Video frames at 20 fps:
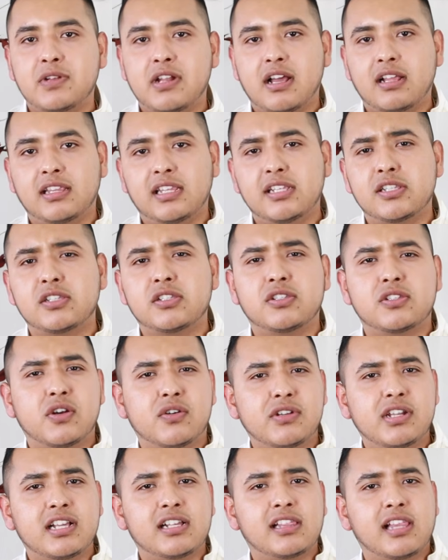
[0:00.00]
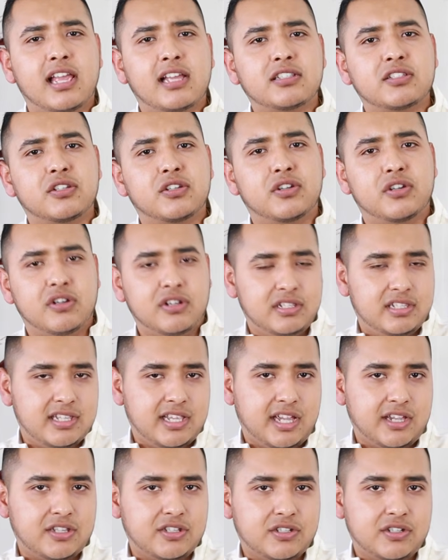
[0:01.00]
but not least, don't neglect good
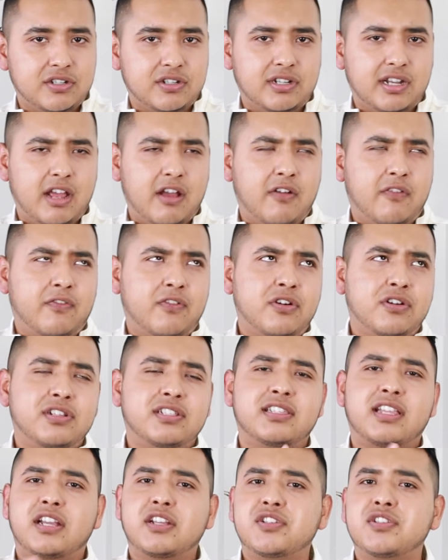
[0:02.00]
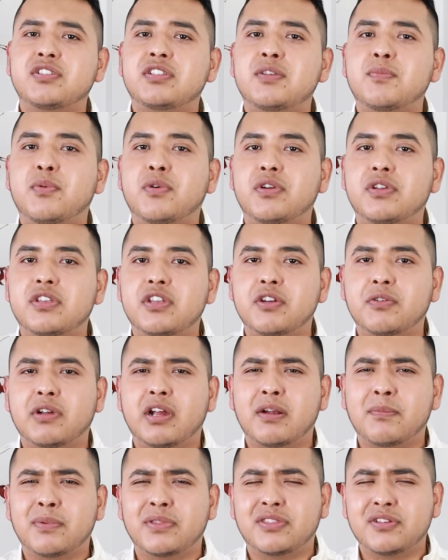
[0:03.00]
texture. Now, of course, texture is important
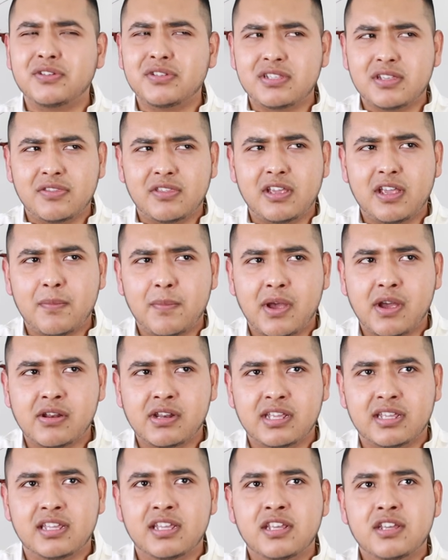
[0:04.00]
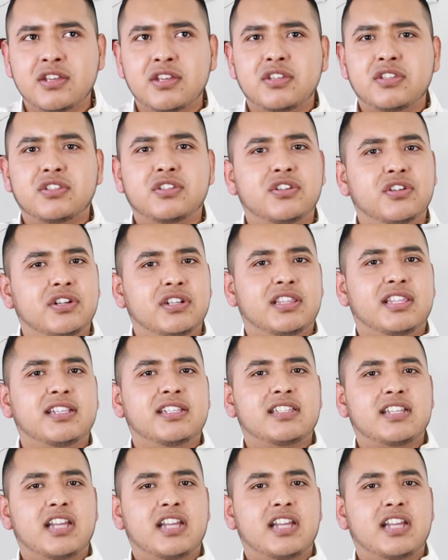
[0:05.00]
year-round, but there's something about it during this